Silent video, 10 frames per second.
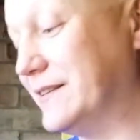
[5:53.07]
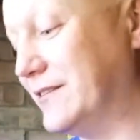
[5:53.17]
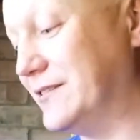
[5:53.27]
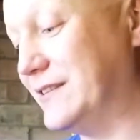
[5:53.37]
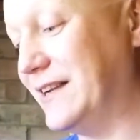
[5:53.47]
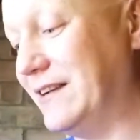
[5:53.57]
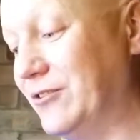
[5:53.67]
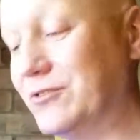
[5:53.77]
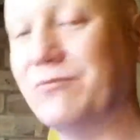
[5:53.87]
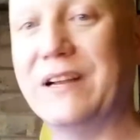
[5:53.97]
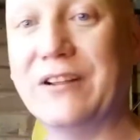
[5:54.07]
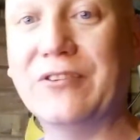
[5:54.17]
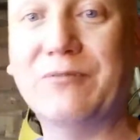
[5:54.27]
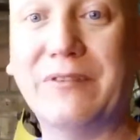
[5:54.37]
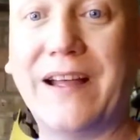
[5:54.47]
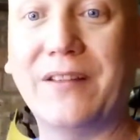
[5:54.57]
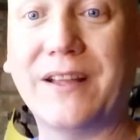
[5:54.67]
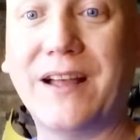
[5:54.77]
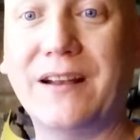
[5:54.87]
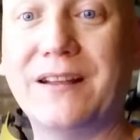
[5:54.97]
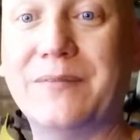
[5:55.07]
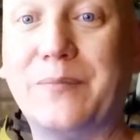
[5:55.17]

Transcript: because it looks really good without the colour,